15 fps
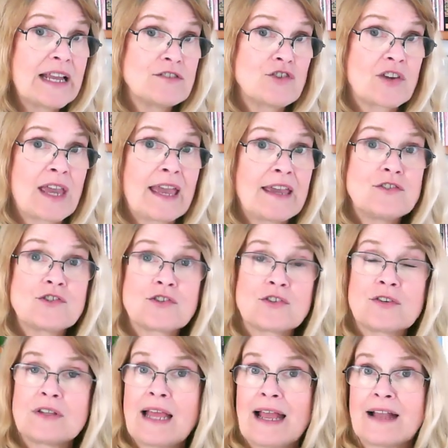
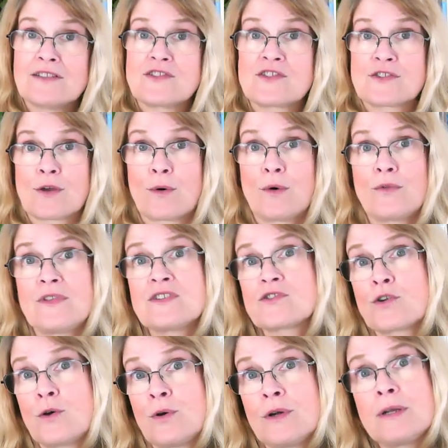education. And so this
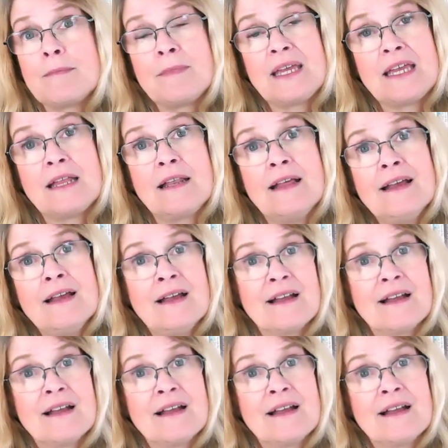could mean